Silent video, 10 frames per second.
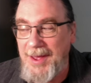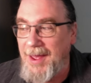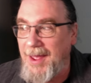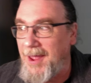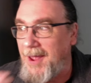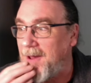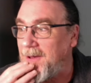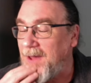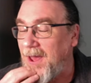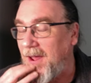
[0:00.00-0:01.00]

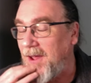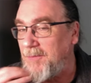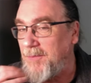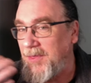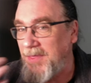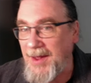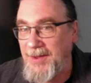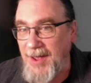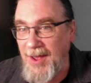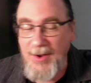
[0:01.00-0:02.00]
And I've put that
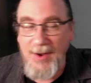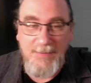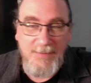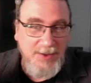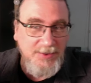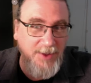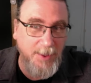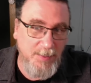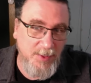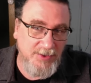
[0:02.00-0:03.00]
together, fixed
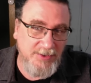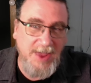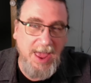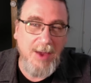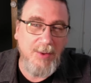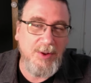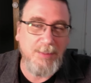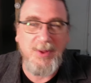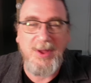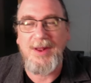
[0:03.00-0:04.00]
up the sound a
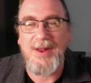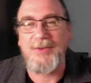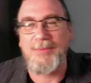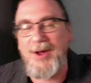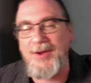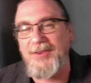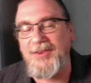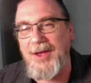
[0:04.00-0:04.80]
bit as much as I